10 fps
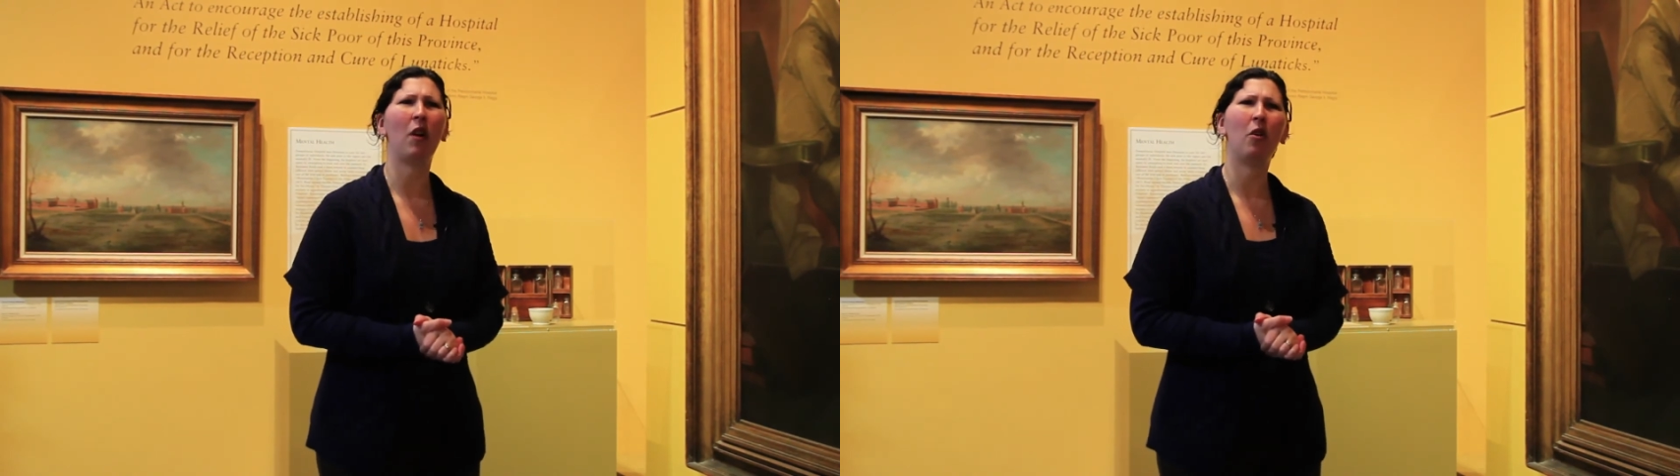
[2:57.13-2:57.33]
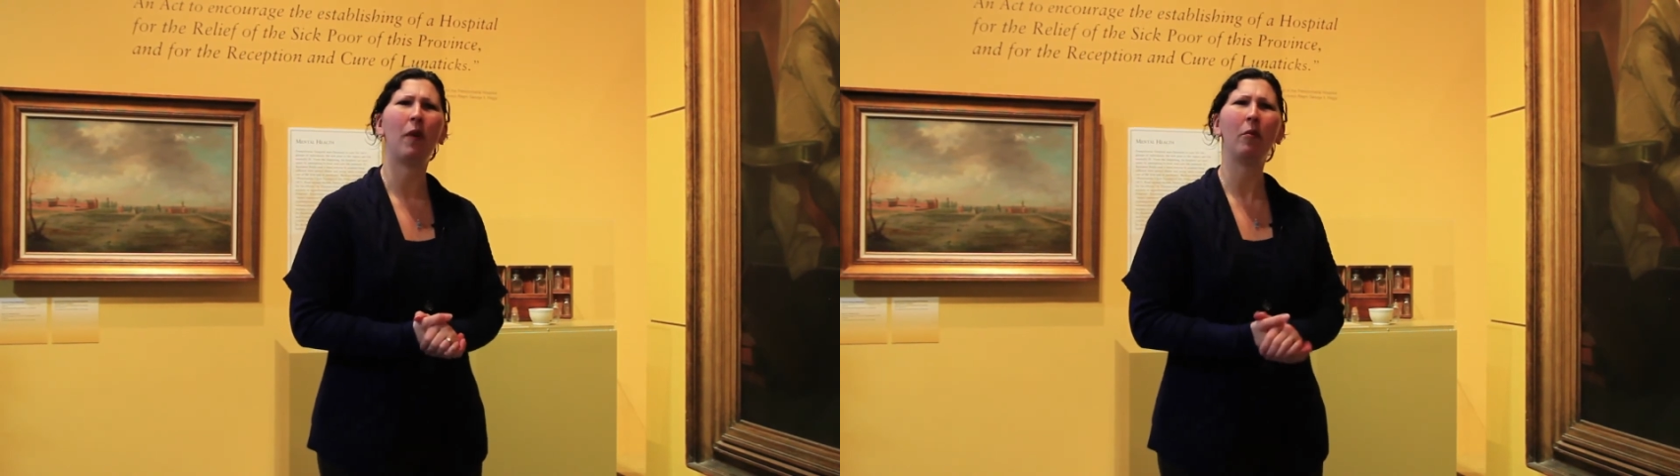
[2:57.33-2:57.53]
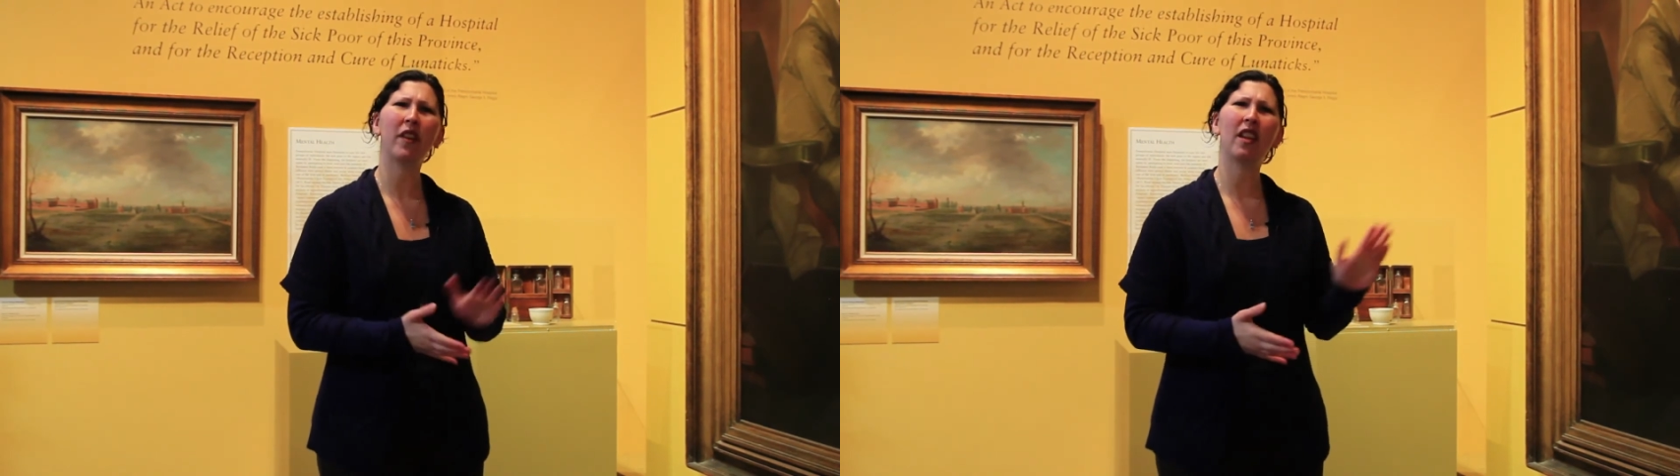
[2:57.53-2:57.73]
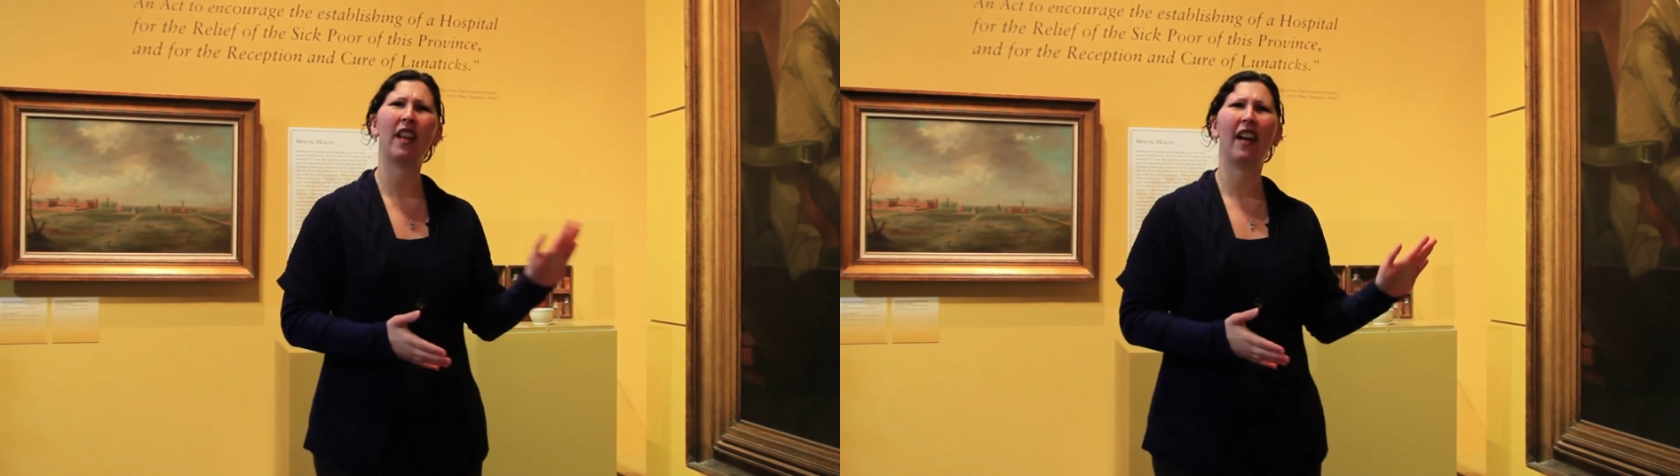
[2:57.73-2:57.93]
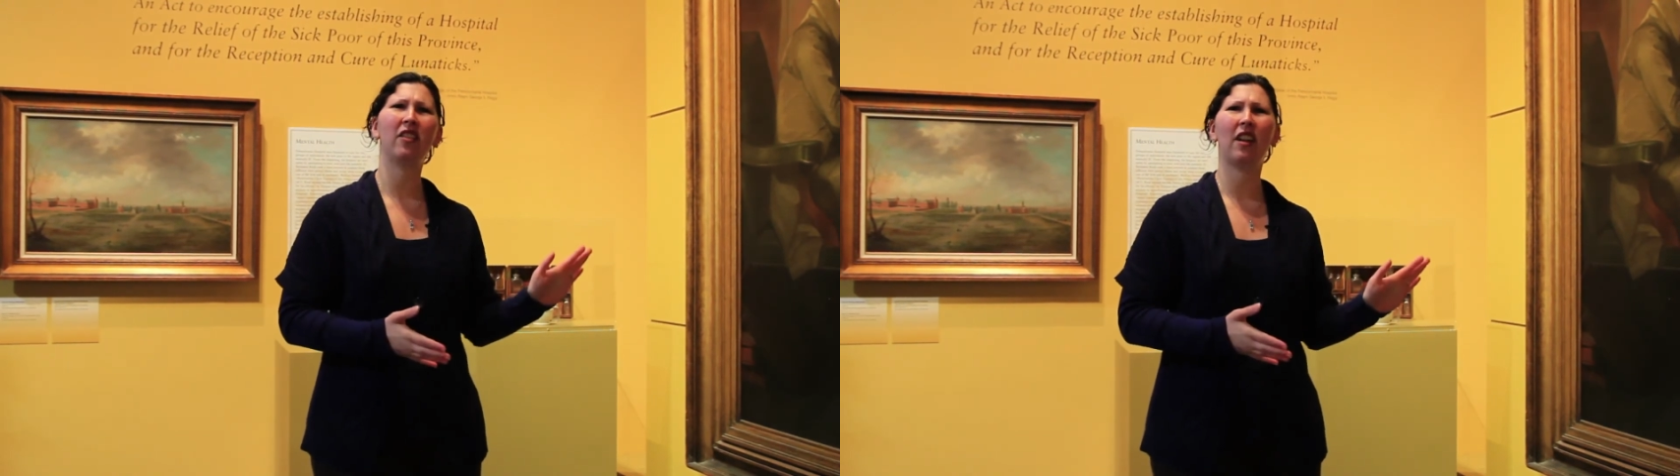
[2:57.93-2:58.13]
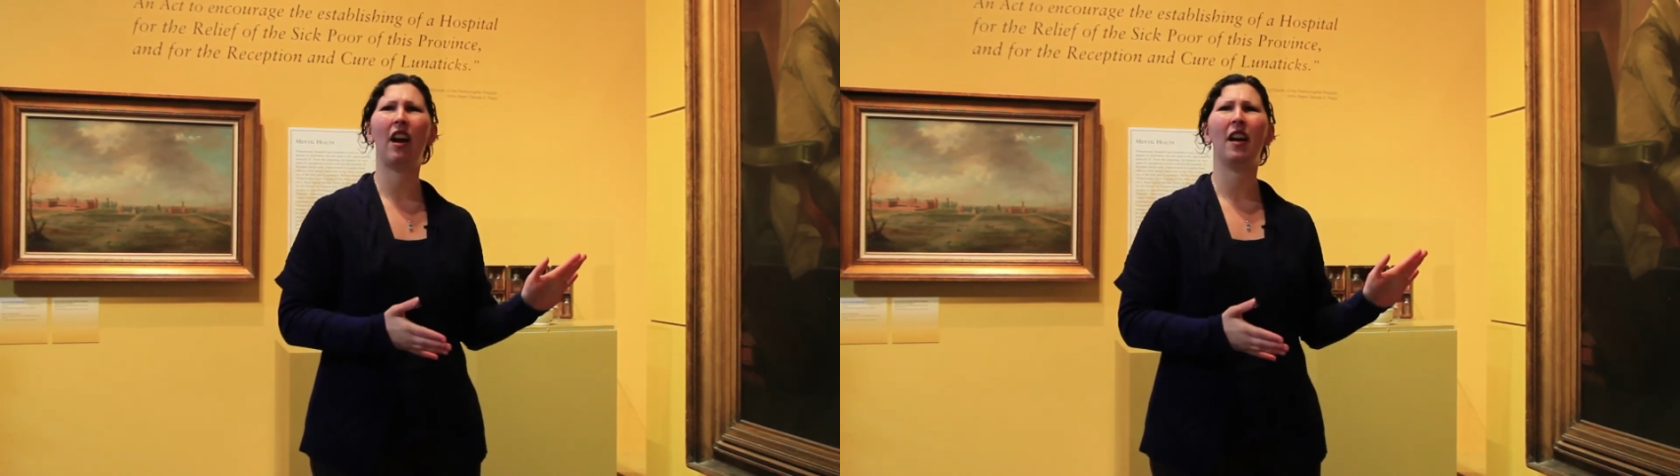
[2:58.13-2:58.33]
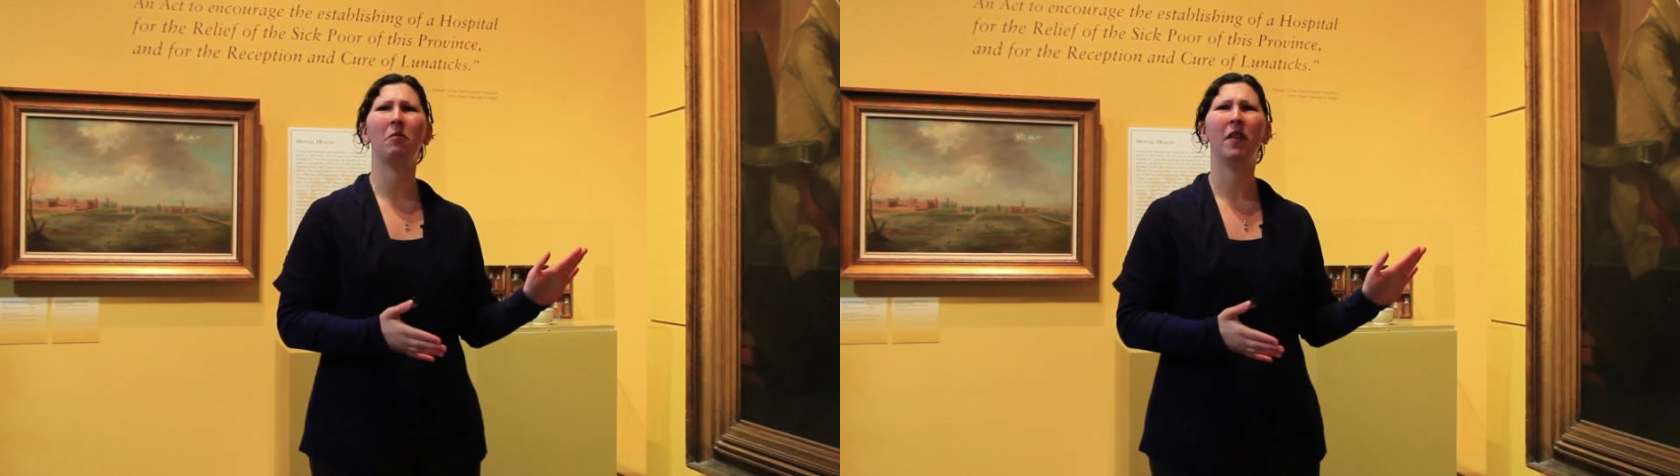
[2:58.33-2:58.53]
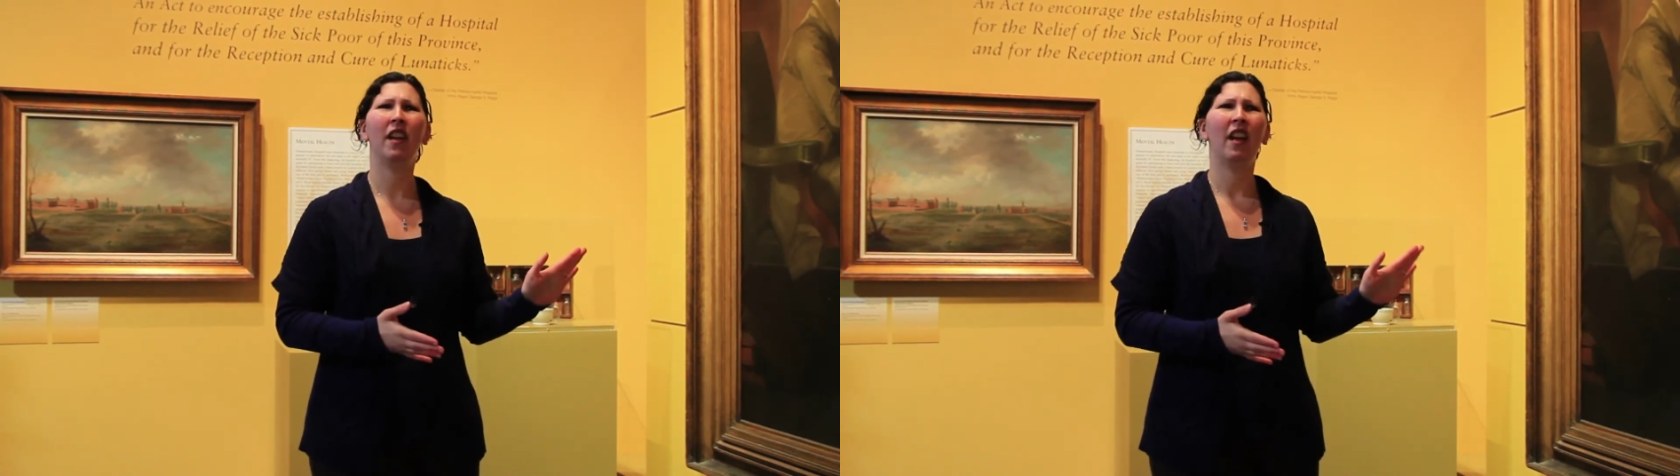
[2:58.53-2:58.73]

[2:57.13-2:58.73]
well, when was the last time